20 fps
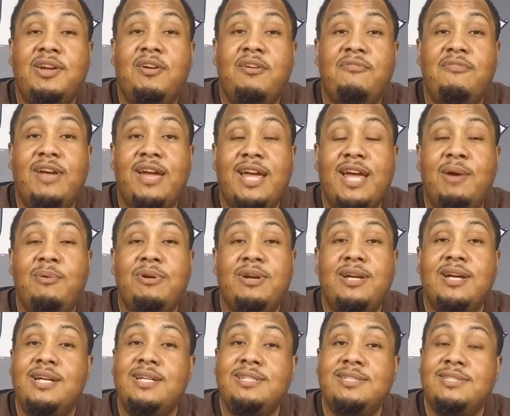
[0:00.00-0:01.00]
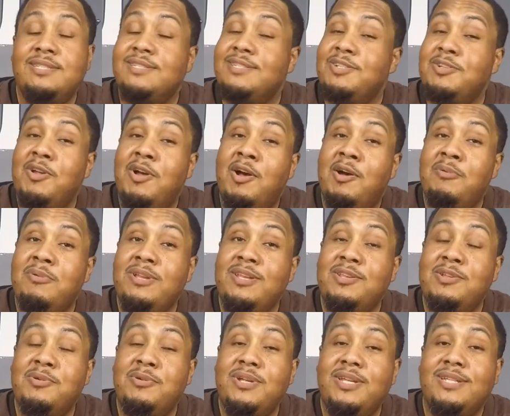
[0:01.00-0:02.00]
Fat Guy with Guns, you know how we
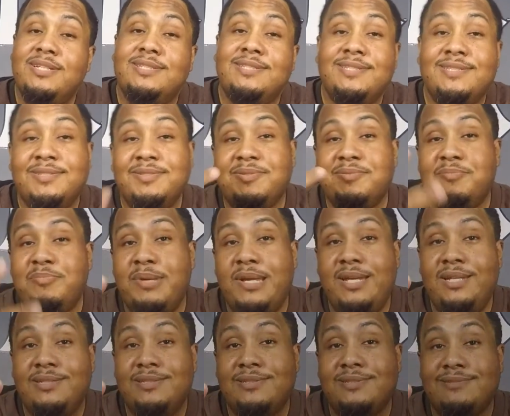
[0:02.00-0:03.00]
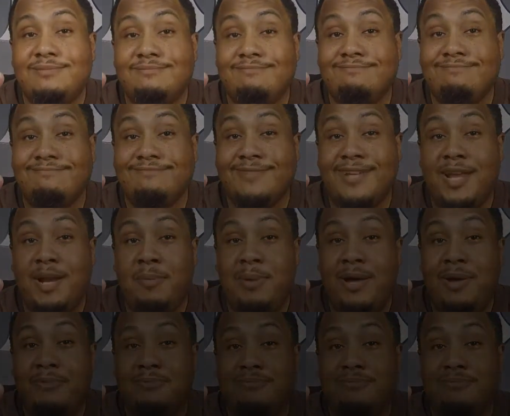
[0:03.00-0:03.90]
do it. Peace, and I'm out.